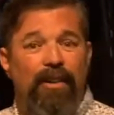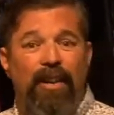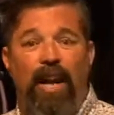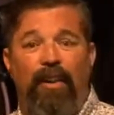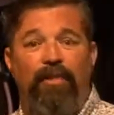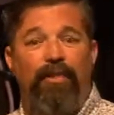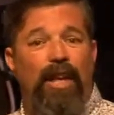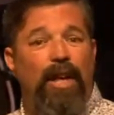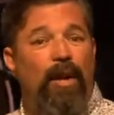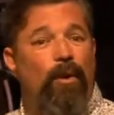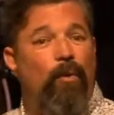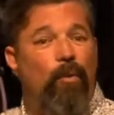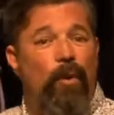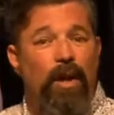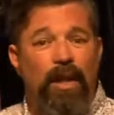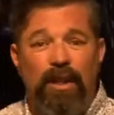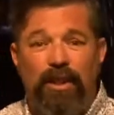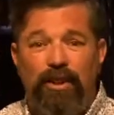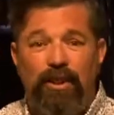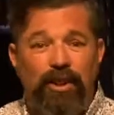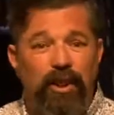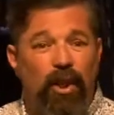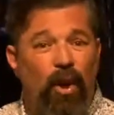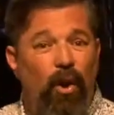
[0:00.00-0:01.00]
Nothing will
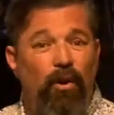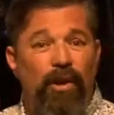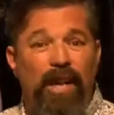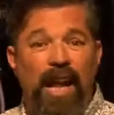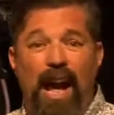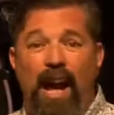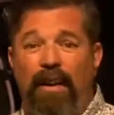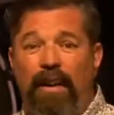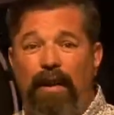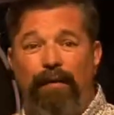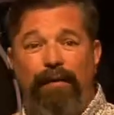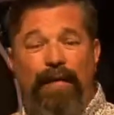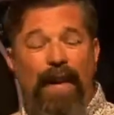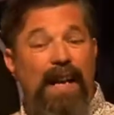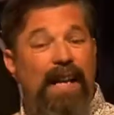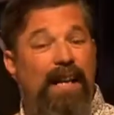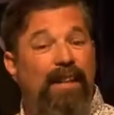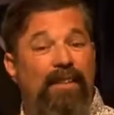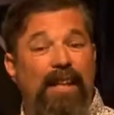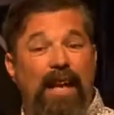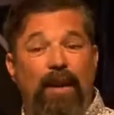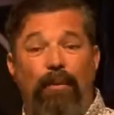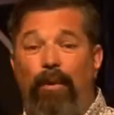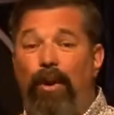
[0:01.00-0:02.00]
slow down. If
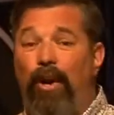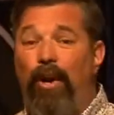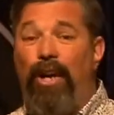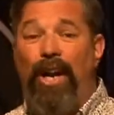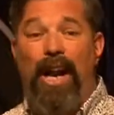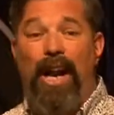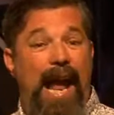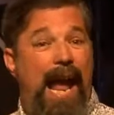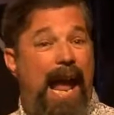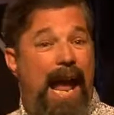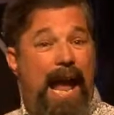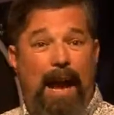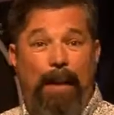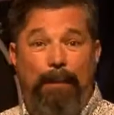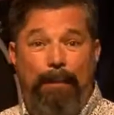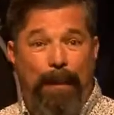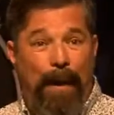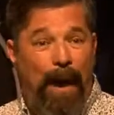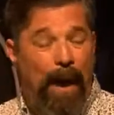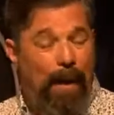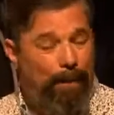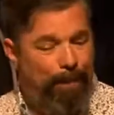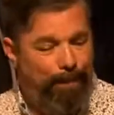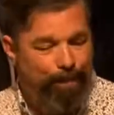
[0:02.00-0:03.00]
anything, we're going amp
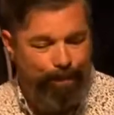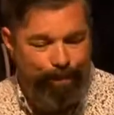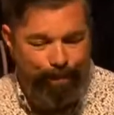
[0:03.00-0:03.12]
up.